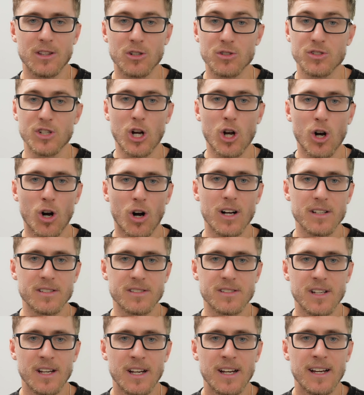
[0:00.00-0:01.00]
There's a
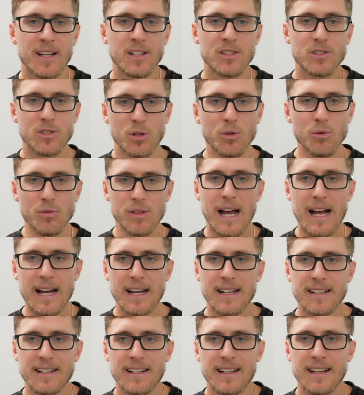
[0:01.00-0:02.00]
cost to
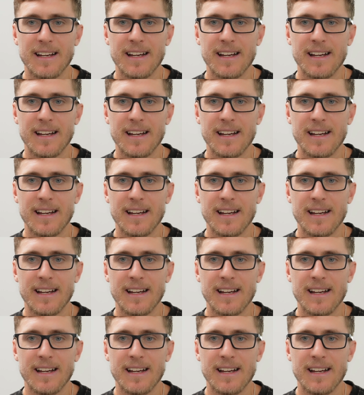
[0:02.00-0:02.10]
that.